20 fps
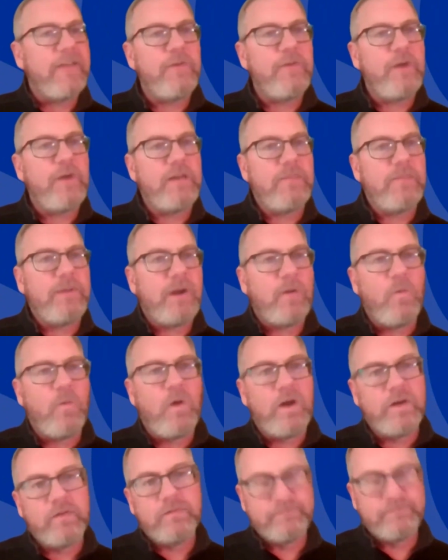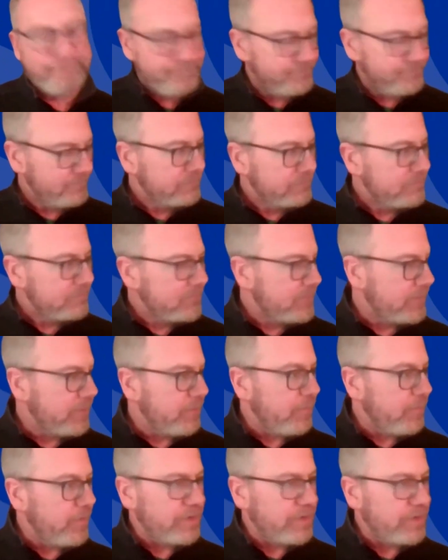If you had to pick one, you
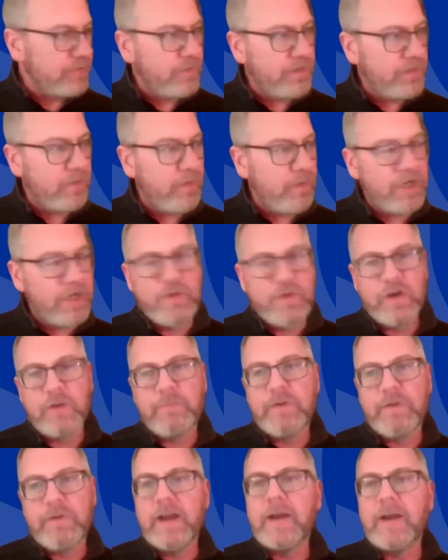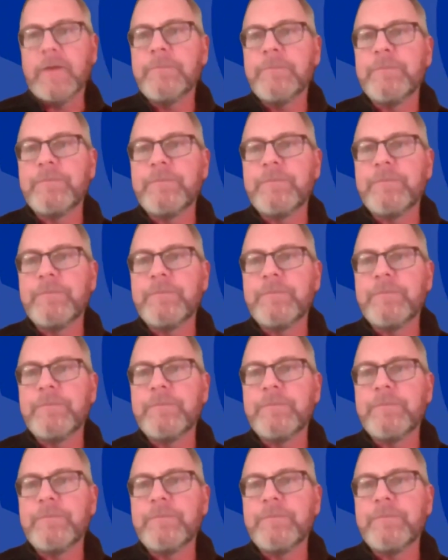know, which what order are you going to pick?